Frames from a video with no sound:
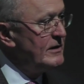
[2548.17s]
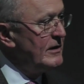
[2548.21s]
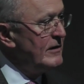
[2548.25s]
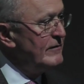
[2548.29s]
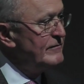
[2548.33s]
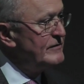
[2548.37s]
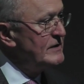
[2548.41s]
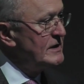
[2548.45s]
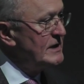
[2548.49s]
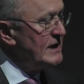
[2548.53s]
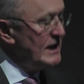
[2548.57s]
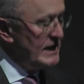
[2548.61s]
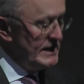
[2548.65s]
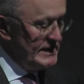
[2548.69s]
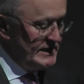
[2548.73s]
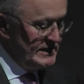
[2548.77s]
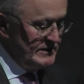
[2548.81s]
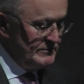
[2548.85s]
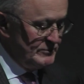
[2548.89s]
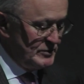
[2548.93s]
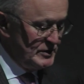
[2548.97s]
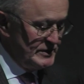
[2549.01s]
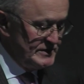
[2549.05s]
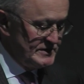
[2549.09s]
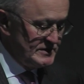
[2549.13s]
of the
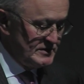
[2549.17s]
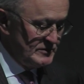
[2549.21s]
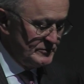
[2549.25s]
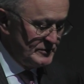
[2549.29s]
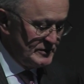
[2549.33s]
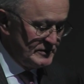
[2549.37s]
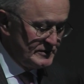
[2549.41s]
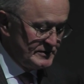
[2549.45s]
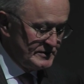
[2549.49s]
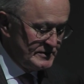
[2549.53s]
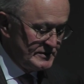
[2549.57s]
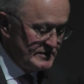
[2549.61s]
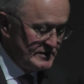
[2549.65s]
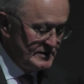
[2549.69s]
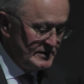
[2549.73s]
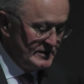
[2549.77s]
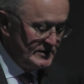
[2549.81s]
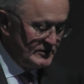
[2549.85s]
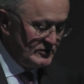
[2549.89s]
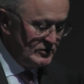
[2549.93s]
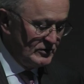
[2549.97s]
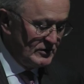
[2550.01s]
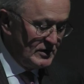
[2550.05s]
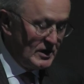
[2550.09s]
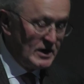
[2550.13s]
guiding principles
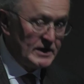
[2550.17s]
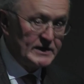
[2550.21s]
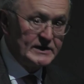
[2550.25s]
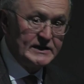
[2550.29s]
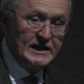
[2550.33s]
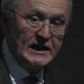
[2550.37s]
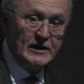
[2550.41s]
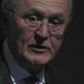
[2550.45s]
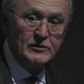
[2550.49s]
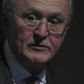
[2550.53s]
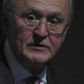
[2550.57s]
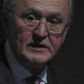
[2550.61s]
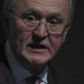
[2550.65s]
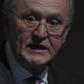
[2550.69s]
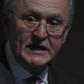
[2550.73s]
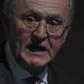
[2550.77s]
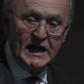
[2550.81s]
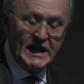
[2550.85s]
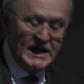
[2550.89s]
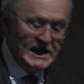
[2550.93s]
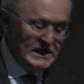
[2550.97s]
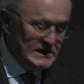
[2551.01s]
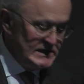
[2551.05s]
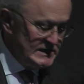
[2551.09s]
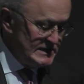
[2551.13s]
to lock down the
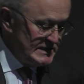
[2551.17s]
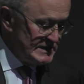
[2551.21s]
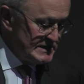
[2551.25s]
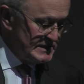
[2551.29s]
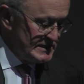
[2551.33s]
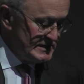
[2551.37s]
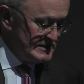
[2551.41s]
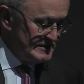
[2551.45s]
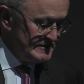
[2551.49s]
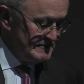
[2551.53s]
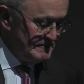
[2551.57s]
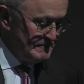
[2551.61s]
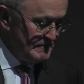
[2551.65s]
gains